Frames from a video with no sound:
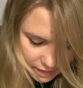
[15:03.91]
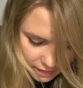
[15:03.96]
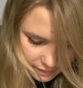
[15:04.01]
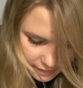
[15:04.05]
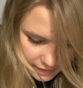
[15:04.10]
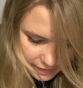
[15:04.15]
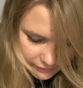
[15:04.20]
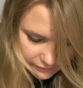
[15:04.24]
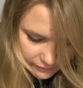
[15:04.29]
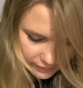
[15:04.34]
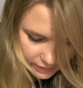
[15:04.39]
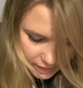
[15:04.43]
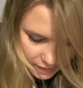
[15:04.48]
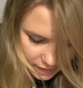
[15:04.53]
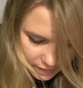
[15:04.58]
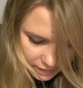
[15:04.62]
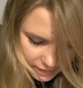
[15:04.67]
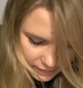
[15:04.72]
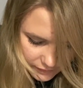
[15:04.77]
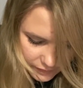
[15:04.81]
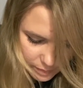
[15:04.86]
A leaf, uh,
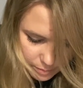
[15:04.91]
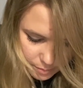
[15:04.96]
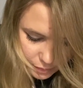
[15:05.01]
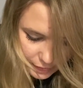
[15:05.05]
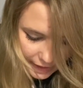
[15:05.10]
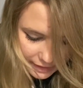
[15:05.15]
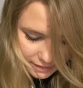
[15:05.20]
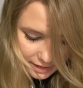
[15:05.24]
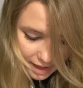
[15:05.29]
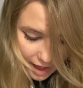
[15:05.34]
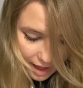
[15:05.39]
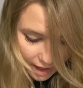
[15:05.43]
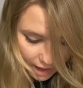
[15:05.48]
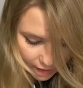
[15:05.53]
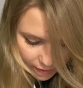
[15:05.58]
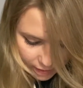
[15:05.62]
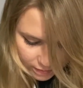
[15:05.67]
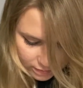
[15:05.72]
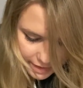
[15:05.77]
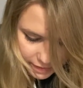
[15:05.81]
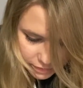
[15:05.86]
a leaf
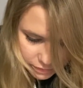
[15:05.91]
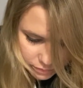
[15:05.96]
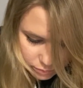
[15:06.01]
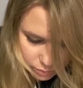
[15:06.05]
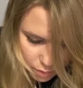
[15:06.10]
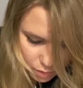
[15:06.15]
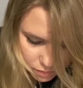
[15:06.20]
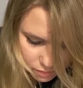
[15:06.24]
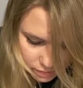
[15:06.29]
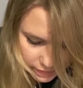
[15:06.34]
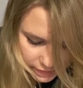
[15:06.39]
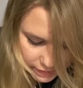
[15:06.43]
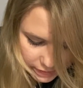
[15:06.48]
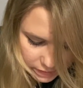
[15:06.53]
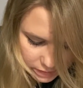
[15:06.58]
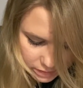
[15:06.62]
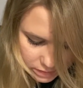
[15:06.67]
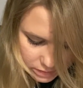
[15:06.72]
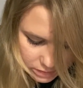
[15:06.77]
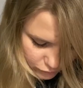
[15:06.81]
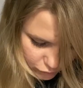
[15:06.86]
umbrella. Where's Rory?
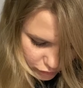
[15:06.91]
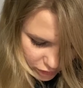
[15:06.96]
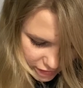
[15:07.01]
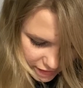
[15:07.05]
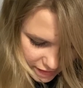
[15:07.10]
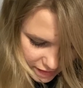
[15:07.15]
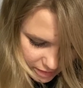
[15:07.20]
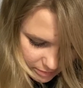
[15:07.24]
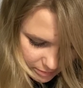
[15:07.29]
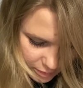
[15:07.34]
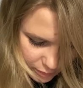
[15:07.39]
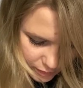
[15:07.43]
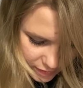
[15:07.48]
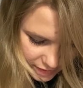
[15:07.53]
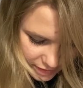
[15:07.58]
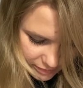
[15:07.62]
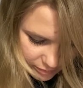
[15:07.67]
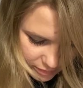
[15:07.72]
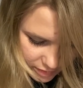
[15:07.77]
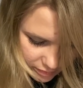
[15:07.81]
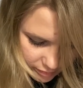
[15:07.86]
What did he give me? What,
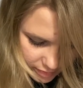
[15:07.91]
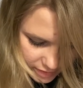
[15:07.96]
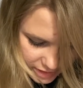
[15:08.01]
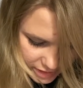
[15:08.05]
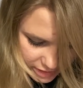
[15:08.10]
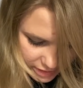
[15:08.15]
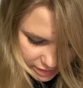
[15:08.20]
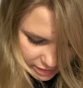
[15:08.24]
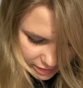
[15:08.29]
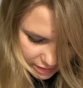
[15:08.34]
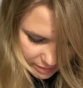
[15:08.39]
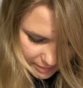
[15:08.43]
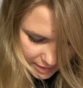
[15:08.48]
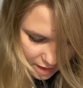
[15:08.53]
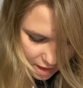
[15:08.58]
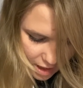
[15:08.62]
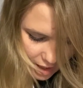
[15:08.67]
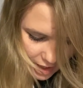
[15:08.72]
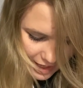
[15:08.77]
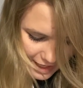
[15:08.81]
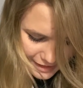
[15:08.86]
what, what's he gonna give me? Is
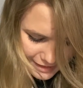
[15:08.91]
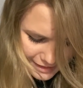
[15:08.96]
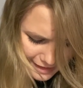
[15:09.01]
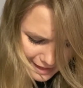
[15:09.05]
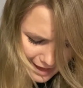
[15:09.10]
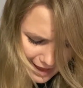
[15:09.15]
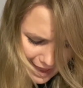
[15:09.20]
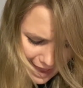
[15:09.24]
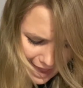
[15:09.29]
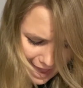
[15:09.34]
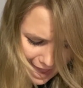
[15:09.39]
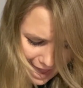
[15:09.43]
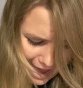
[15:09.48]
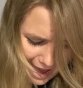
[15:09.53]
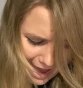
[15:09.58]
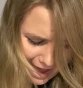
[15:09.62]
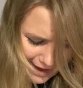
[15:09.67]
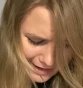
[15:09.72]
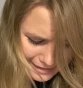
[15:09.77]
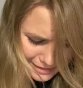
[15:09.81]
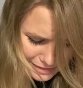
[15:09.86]
it a
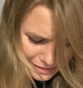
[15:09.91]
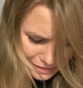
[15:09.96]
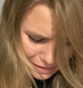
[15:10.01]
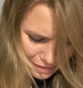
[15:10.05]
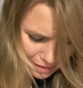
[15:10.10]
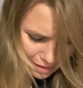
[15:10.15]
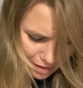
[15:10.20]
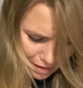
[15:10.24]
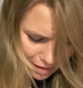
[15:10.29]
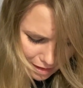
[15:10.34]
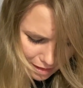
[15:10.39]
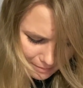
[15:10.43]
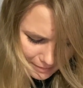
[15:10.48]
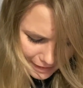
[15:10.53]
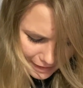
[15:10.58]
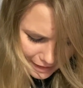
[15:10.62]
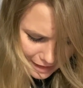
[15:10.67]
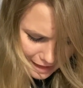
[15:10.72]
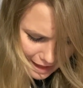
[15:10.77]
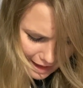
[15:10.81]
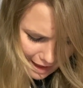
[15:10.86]
hat? Oh
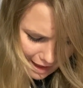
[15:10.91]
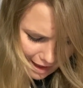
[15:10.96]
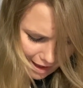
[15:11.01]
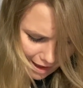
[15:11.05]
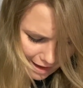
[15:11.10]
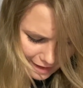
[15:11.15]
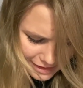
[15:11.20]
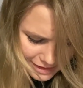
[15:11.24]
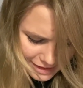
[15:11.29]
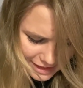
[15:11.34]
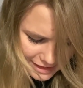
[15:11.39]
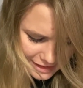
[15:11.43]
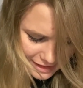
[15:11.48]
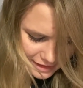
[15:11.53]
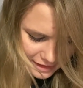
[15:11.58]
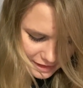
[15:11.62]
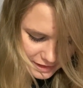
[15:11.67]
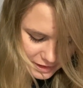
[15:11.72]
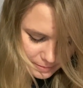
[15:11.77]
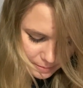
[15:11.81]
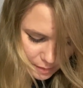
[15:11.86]
my gosh, it's an
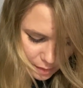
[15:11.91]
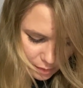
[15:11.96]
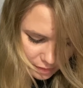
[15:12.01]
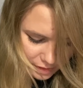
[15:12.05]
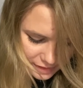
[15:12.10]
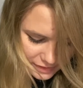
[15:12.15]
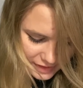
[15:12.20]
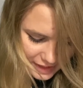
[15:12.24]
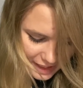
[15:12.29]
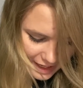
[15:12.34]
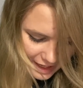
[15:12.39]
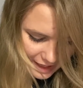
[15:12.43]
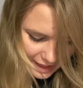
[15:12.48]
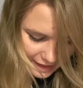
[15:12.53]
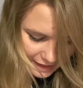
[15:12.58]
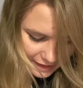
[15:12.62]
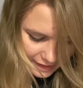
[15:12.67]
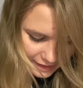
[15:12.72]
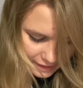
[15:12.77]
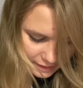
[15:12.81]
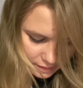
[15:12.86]
explorer's
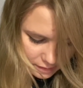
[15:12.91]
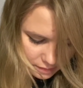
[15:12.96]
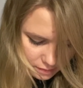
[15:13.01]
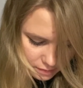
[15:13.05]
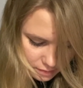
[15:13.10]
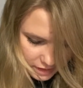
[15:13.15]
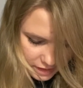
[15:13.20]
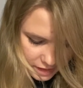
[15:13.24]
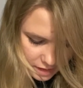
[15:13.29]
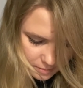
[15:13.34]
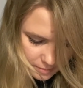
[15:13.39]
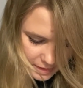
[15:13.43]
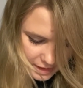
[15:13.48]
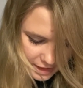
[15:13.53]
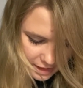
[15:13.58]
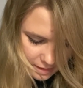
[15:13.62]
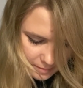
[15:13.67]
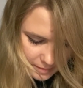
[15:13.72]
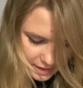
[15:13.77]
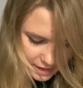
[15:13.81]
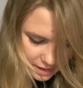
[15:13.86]
hat. Gimme,
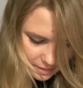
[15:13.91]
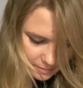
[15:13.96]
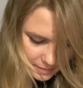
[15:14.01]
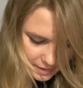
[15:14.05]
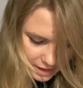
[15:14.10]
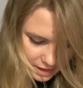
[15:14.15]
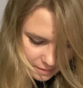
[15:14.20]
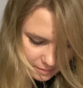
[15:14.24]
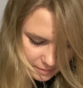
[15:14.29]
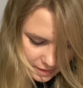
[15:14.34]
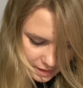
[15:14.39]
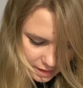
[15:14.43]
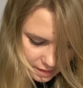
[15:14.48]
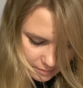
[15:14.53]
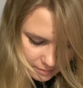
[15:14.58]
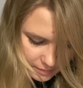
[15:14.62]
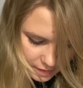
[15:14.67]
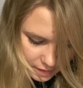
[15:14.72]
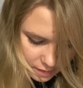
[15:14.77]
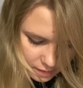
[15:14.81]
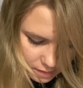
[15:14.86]
gimme, gimme, gimme,
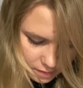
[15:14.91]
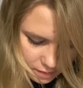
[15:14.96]
gimme.